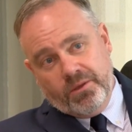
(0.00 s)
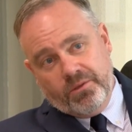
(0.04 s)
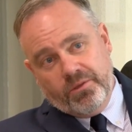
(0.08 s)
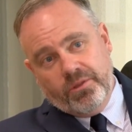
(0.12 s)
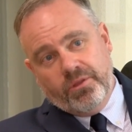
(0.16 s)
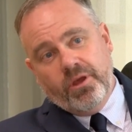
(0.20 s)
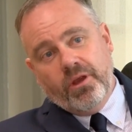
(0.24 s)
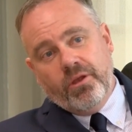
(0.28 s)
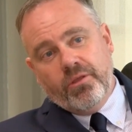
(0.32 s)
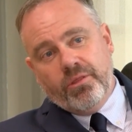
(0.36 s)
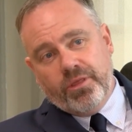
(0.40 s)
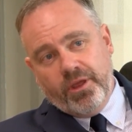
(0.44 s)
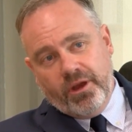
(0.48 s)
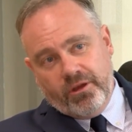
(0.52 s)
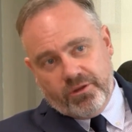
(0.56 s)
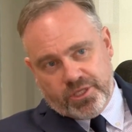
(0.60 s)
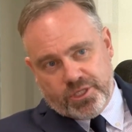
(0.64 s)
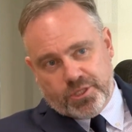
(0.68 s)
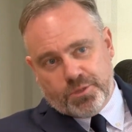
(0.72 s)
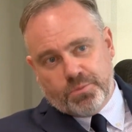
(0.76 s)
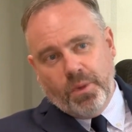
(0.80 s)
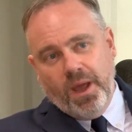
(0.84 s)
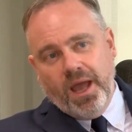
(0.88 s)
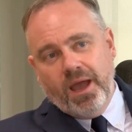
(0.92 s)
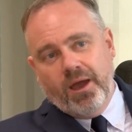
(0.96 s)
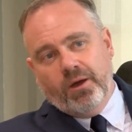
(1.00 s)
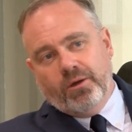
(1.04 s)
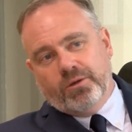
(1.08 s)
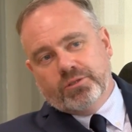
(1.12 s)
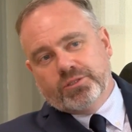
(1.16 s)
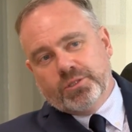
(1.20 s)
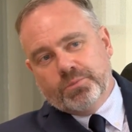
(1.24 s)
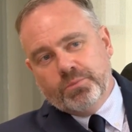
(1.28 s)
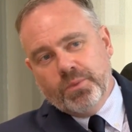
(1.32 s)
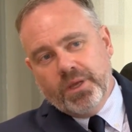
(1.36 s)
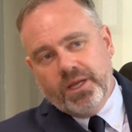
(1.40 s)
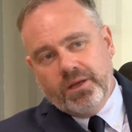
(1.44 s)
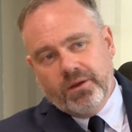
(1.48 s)
their, their
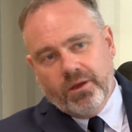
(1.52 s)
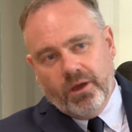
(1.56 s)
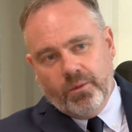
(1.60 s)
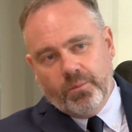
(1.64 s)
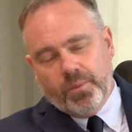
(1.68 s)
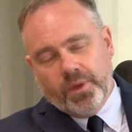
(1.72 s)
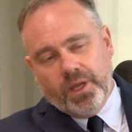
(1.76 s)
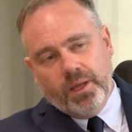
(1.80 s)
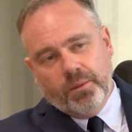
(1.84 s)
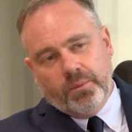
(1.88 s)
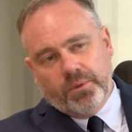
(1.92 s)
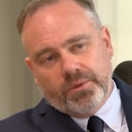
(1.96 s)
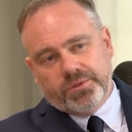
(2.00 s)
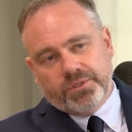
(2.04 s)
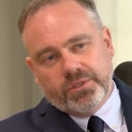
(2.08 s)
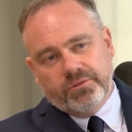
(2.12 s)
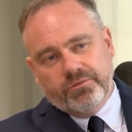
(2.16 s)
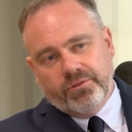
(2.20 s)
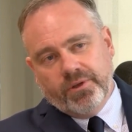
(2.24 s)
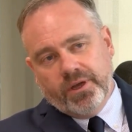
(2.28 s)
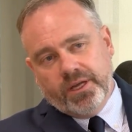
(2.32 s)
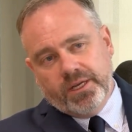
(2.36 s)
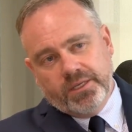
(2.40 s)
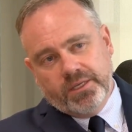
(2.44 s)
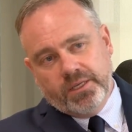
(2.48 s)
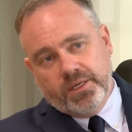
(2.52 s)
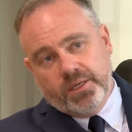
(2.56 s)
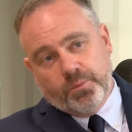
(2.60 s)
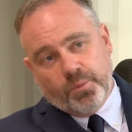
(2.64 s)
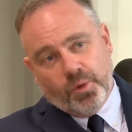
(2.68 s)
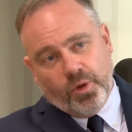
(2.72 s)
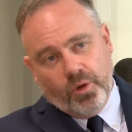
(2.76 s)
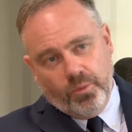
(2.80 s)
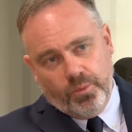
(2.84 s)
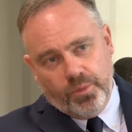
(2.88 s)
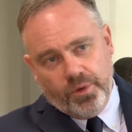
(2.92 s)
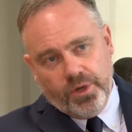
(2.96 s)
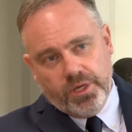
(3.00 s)
spouse may not be able to find an
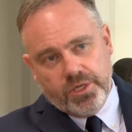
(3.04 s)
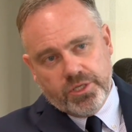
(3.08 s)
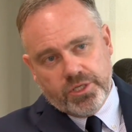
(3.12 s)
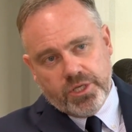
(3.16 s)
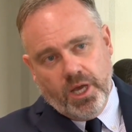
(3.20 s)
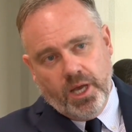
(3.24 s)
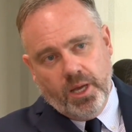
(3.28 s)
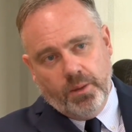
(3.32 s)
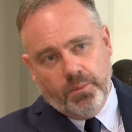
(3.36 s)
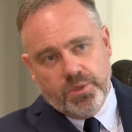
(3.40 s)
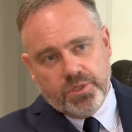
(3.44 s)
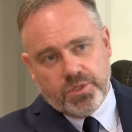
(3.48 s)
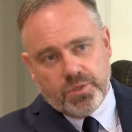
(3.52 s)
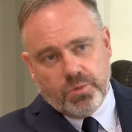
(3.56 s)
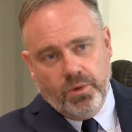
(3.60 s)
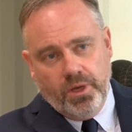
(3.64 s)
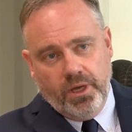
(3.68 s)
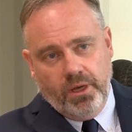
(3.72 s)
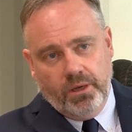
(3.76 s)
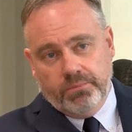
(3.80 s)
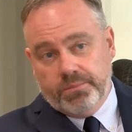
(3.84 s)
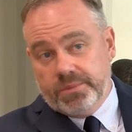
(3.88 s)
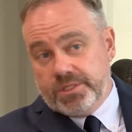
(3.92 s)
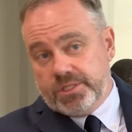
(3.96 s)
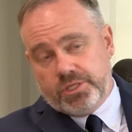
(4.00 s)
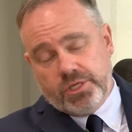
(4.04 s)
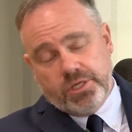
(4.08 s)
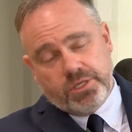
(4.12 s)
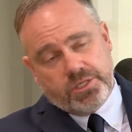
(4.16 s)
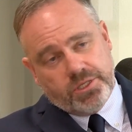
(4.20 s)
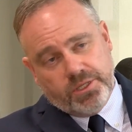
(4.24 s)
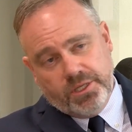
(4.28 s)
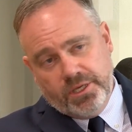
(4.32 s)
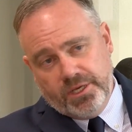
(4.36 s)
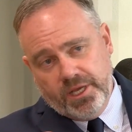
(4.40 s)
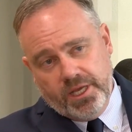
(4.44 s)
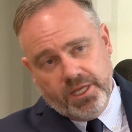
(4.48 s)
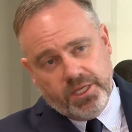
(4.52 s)
appropriate job as well. It's
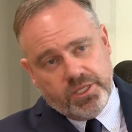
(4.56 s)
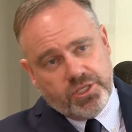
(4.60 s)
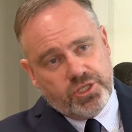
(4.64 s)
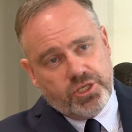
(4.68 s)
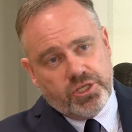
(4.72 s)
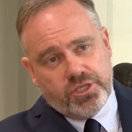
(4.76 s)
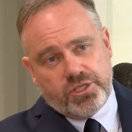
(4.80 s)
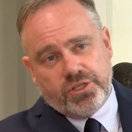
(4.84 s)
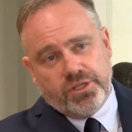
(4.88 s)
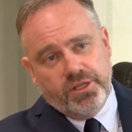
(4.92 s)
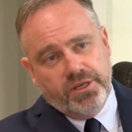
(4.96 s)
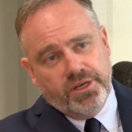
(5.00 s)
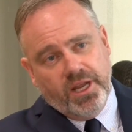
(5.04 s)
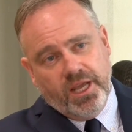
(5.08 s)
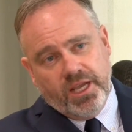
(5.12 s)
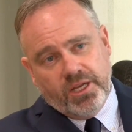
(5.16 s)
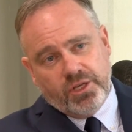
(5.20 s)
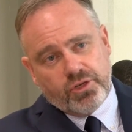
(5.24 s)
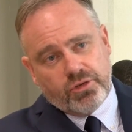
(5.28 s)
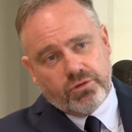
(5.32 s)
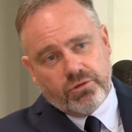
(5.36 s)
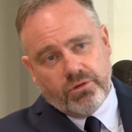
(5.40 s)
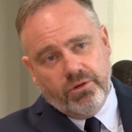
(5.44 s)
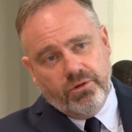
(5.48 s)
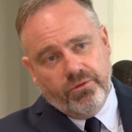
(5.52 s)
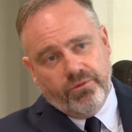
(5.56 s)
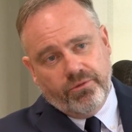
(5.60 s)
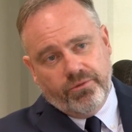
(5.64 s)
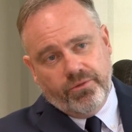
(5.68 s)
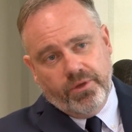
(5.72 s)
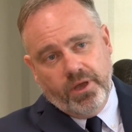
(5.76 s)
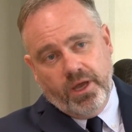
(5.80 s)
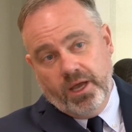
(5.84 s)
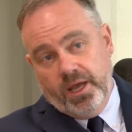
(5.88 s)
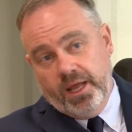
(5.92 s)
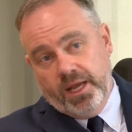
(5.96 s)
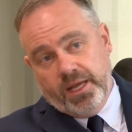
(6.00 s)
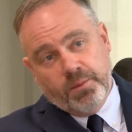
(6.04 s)
just the, it's just the nature of
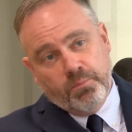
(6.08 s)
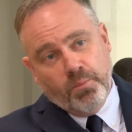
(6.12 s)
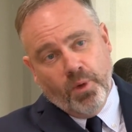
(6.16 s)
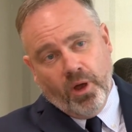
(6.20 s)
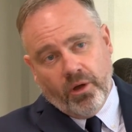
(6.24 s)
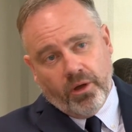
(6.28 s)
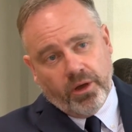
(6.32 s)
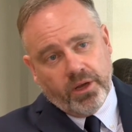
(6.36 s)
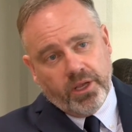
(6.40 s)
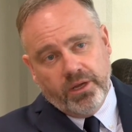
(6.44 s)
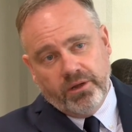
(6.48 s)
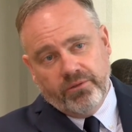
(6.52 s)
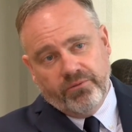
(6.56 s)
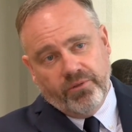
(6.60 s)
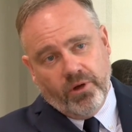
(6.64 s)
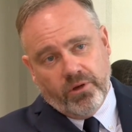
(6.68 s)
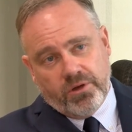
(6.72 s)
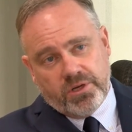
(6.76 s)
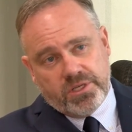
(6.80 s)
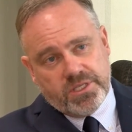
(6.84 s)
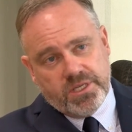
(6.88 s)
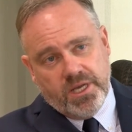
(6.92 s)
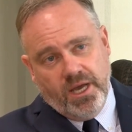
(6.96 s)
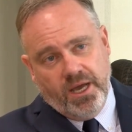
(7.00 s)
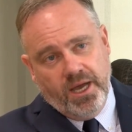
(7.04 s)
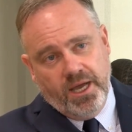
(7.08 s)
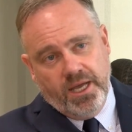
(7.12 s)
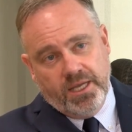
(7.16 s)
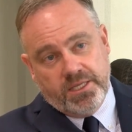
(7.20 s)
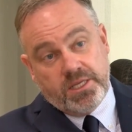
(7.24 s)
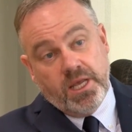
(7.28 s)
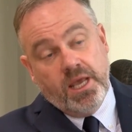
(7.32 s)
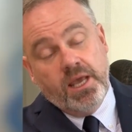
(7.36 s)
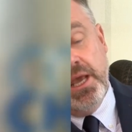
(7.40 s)
any market of our size.